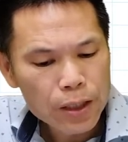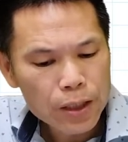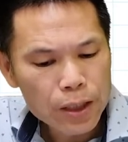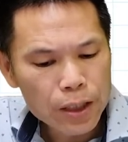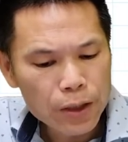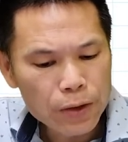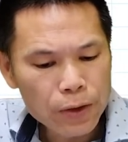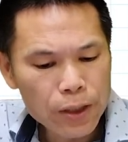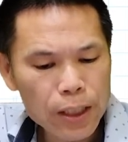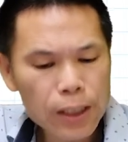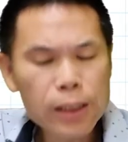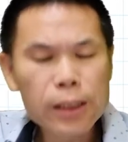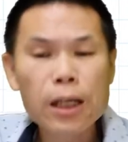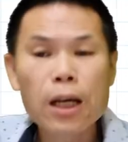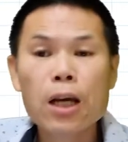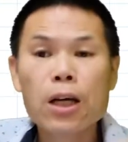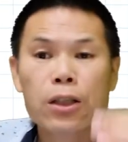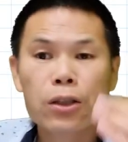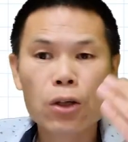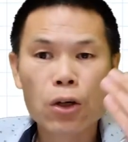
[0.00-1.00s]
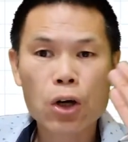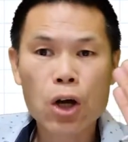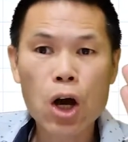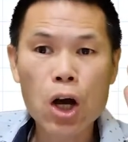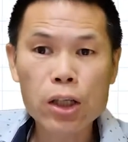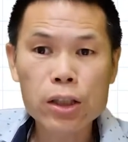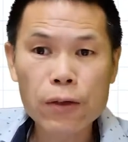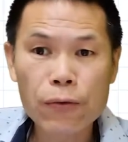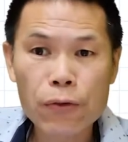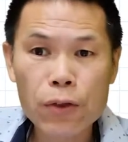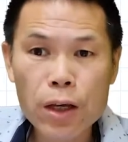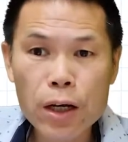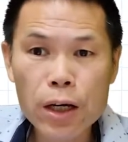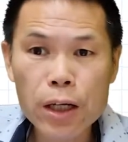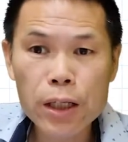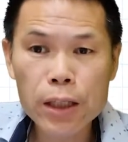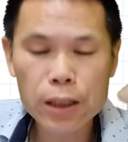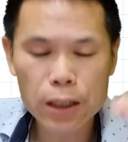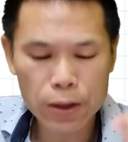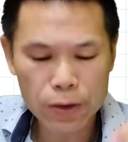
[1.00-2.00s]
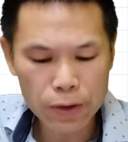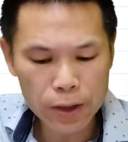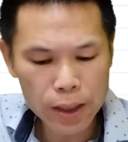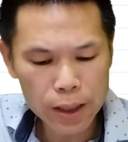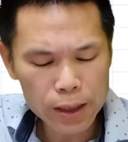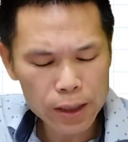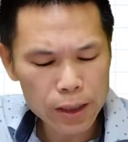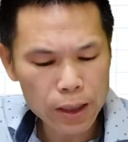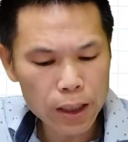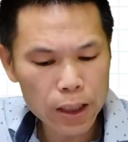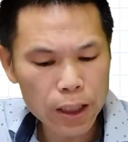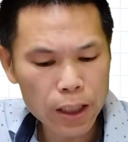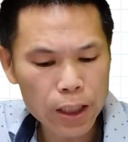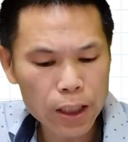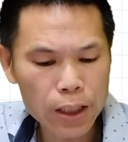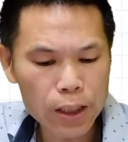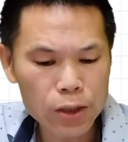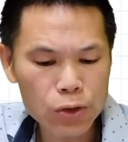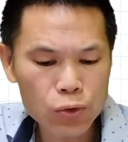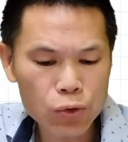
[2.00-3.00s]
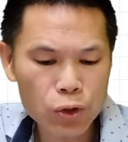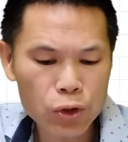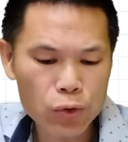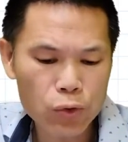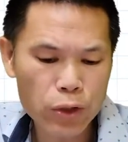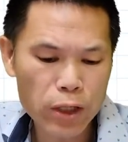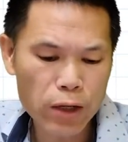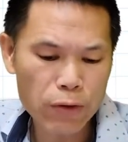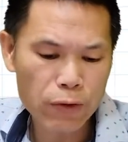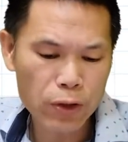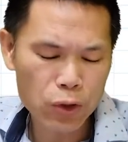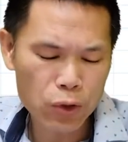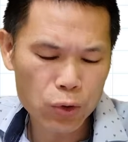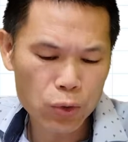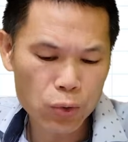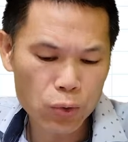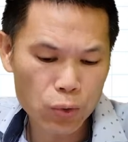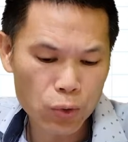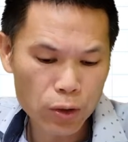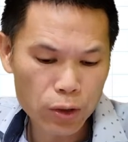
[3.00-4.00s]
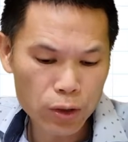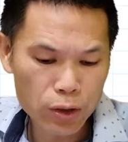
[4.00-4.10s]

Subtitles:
degrees. So cos of 30 degrees is root 3 over 2.